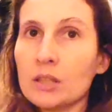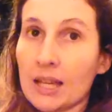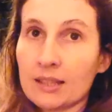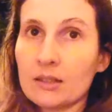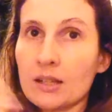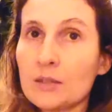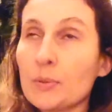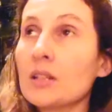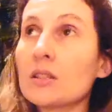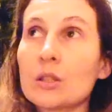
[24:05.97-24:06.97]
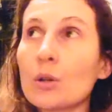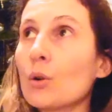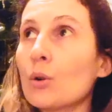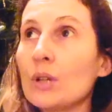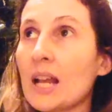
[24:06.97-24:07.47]
yesterday it's been
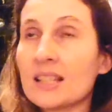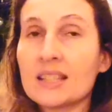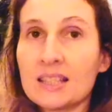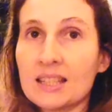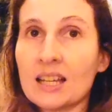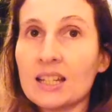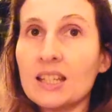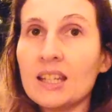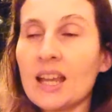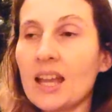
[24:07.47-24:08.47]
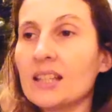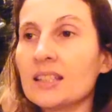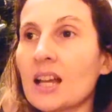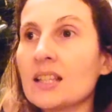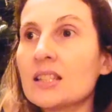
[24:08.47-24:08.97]
so nice and sunny,
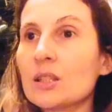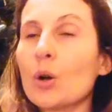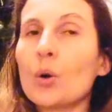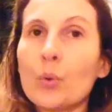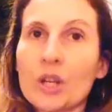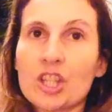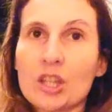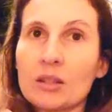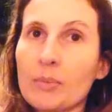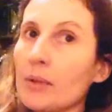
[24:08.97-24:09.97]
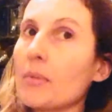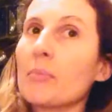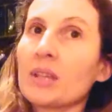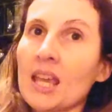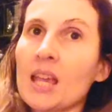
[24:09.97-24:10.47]
and I so wish that my
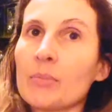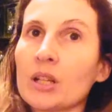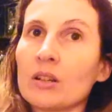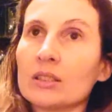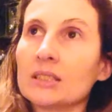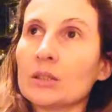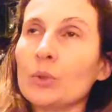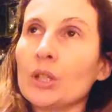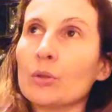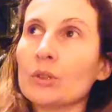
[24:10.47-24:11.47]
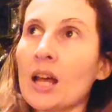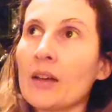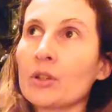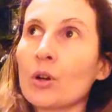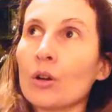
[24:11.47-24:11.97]
mom came because we could
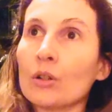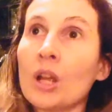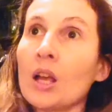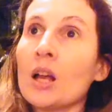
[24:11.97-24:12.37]
have gone